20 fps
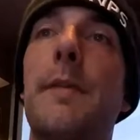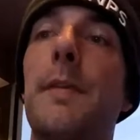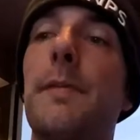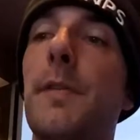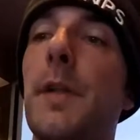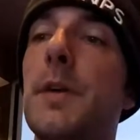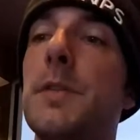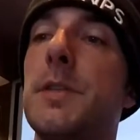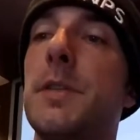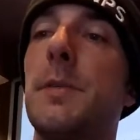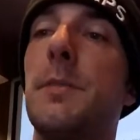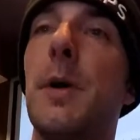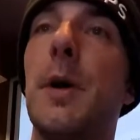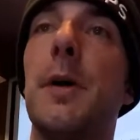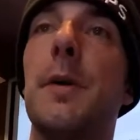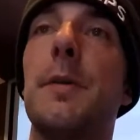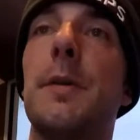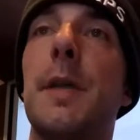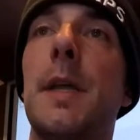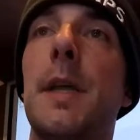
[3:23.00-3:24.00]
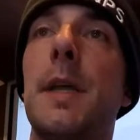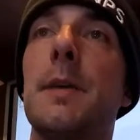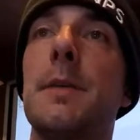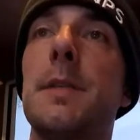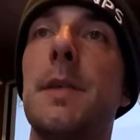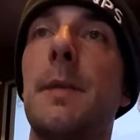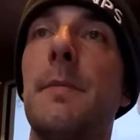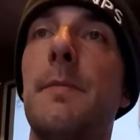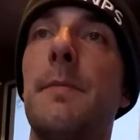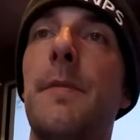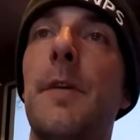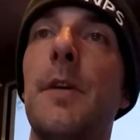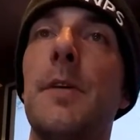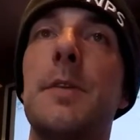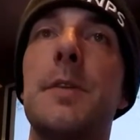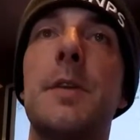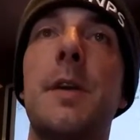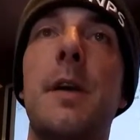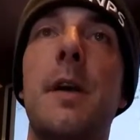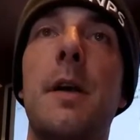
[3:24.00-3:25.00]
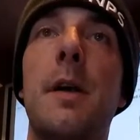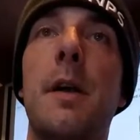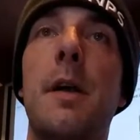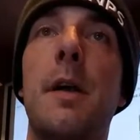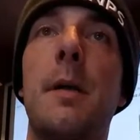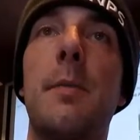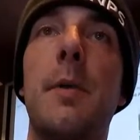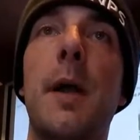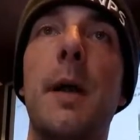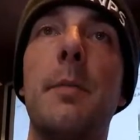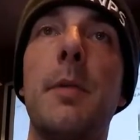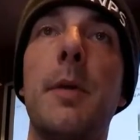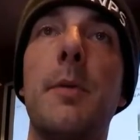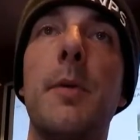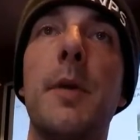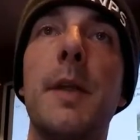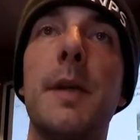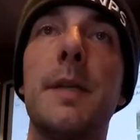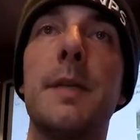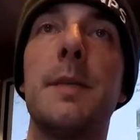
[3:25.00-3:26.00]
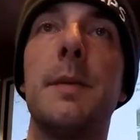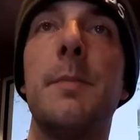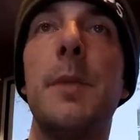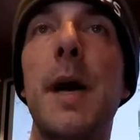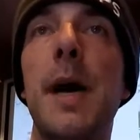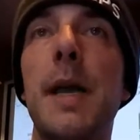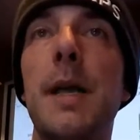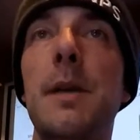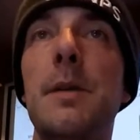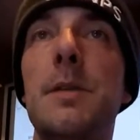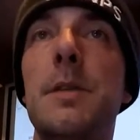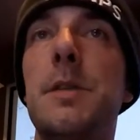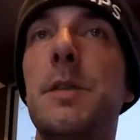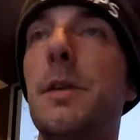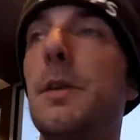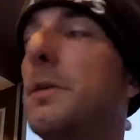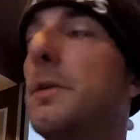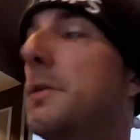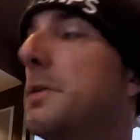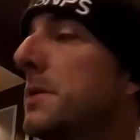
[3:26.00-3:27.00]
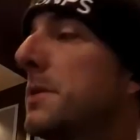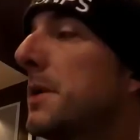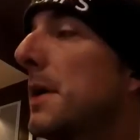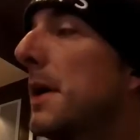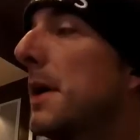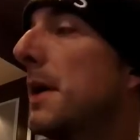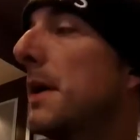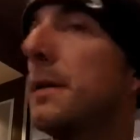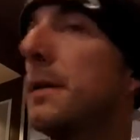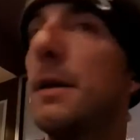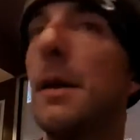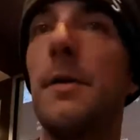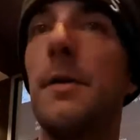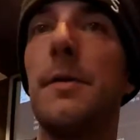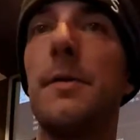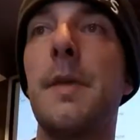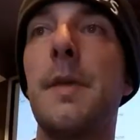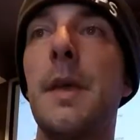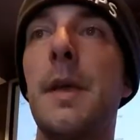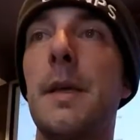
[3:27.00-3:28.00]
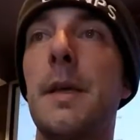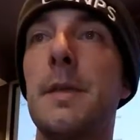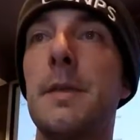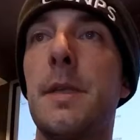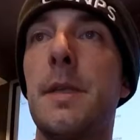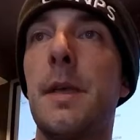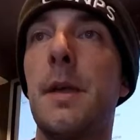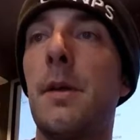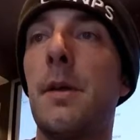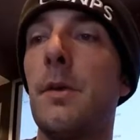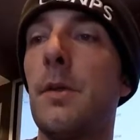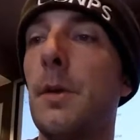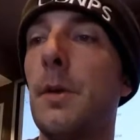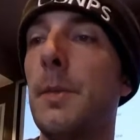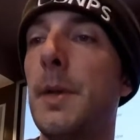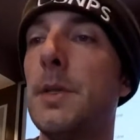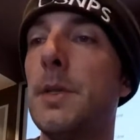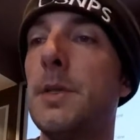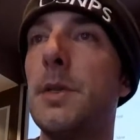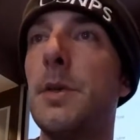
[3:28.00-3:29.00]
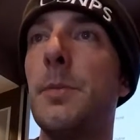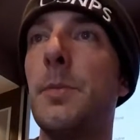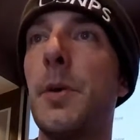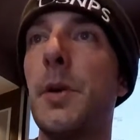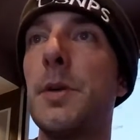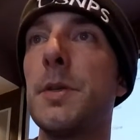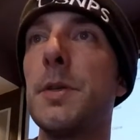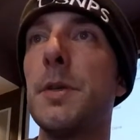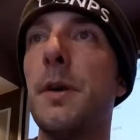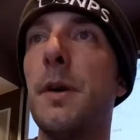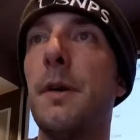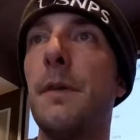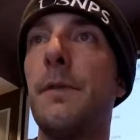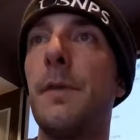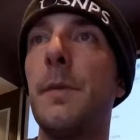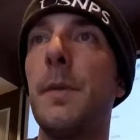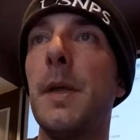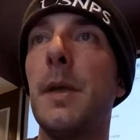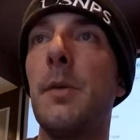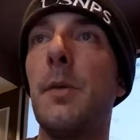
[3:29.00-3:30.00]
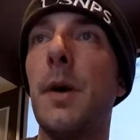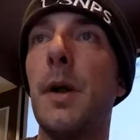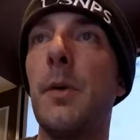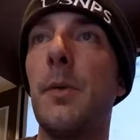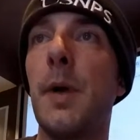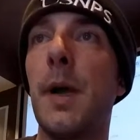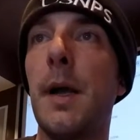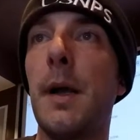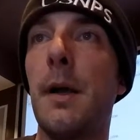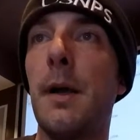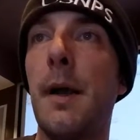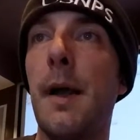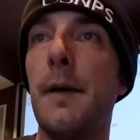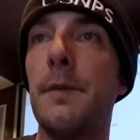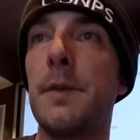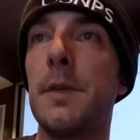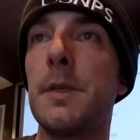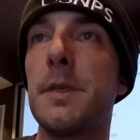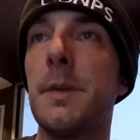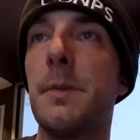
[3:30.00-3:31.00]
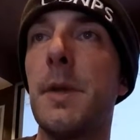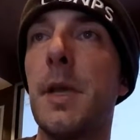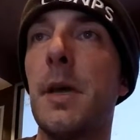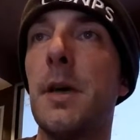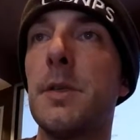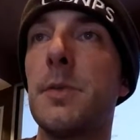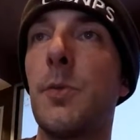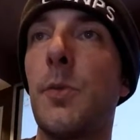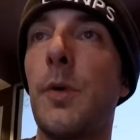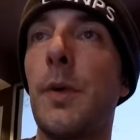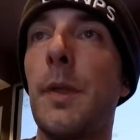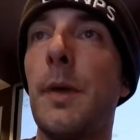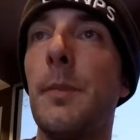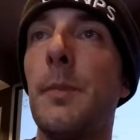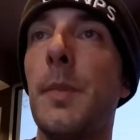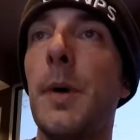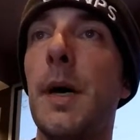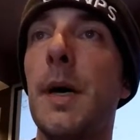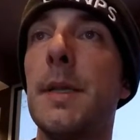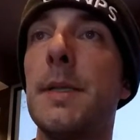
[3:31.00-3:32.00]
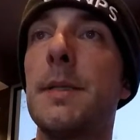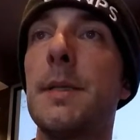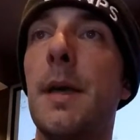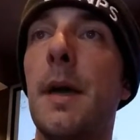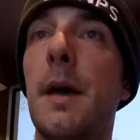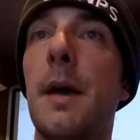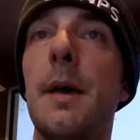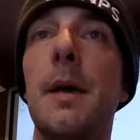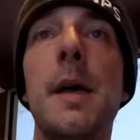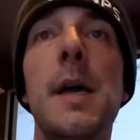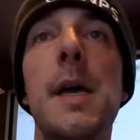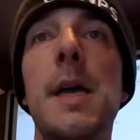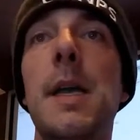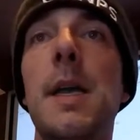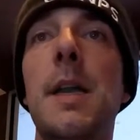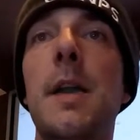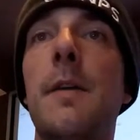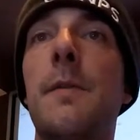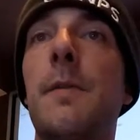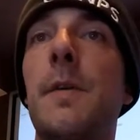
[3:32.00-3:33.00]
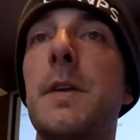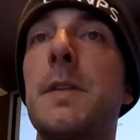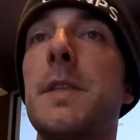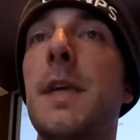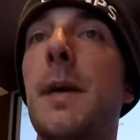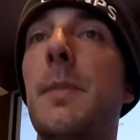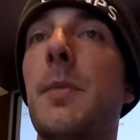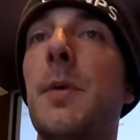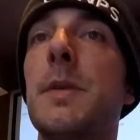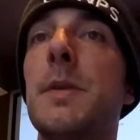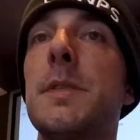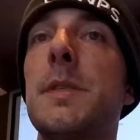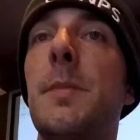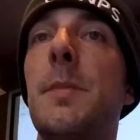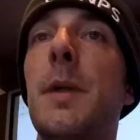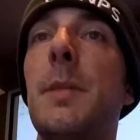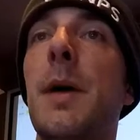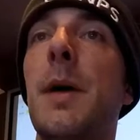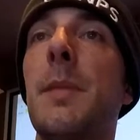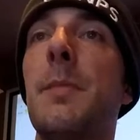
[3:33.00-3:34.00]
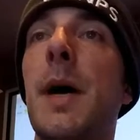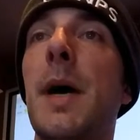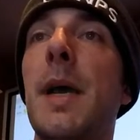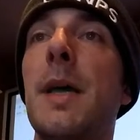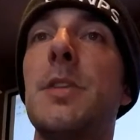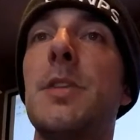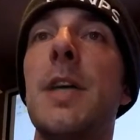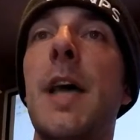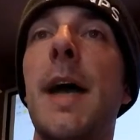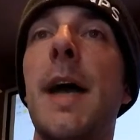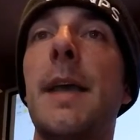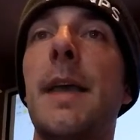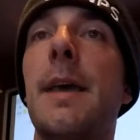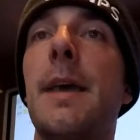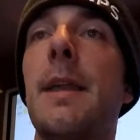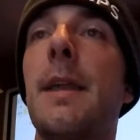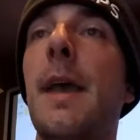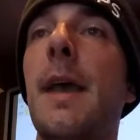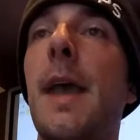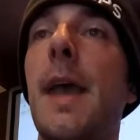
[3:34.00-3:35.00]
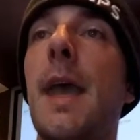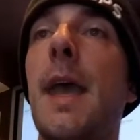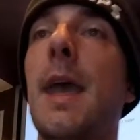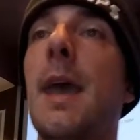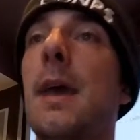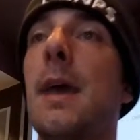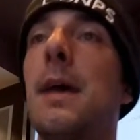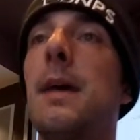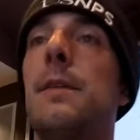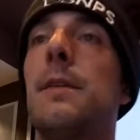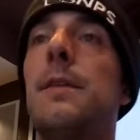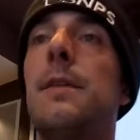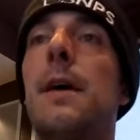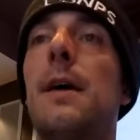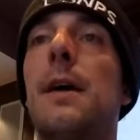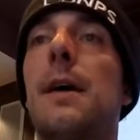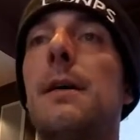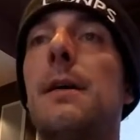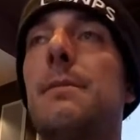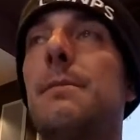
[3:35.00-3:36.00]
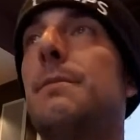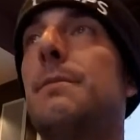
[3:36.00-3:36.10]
whatever floats your boat. Some folks are probably willing to buy used shoes and other things that are a little bit too personal for me to want to wear after somebody else wore them. But, for example, somebody might buy a jacket and